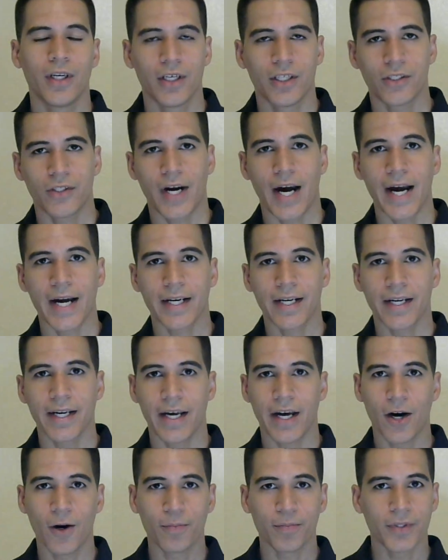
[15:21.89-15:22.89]
trying to
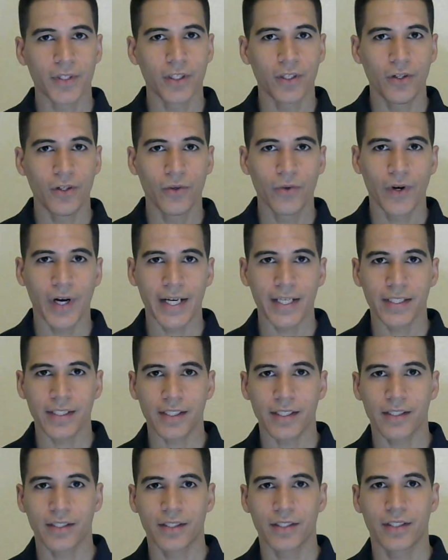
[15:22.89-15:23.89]
help the
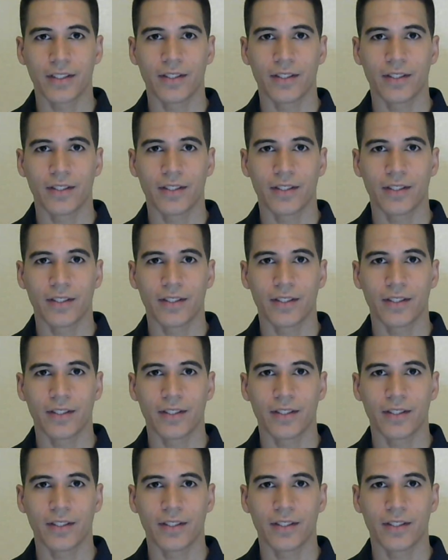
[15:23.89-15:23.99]
U.S.